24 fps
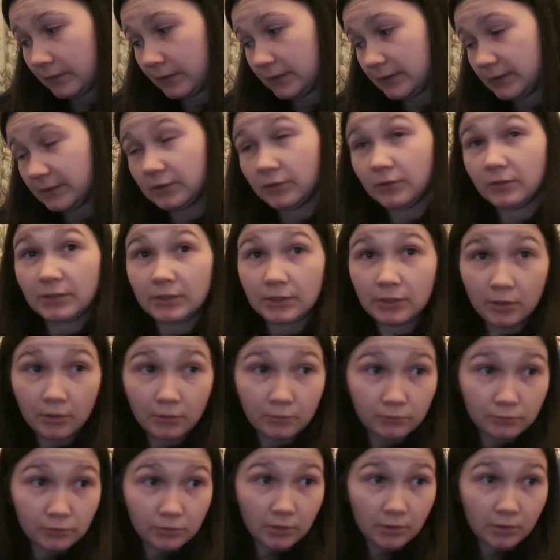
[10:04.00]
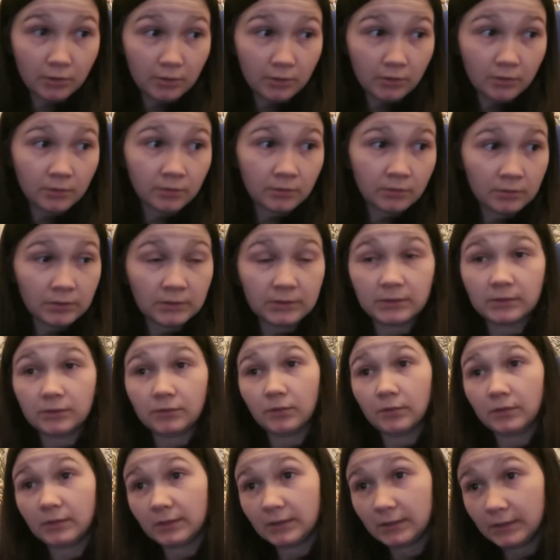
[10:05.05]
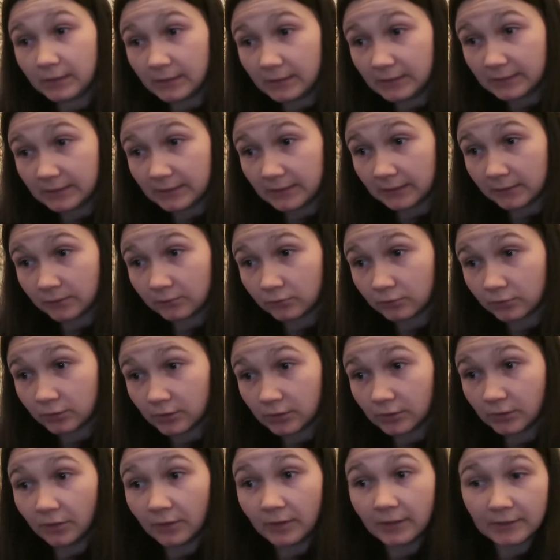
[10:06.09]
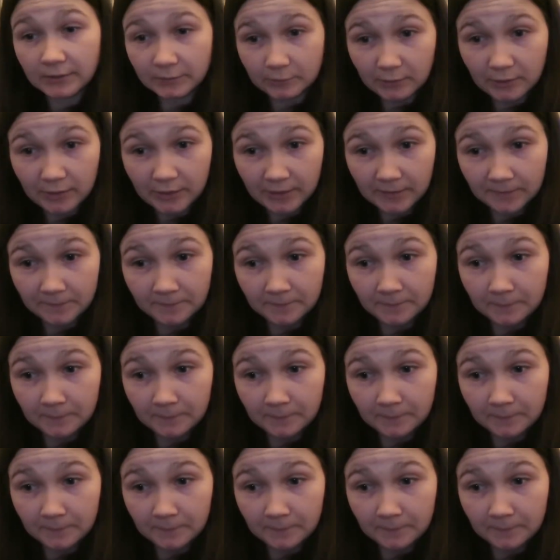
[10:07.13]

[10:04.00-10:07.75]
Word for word: It's not in Cole's car. It's not his house. not anywhere.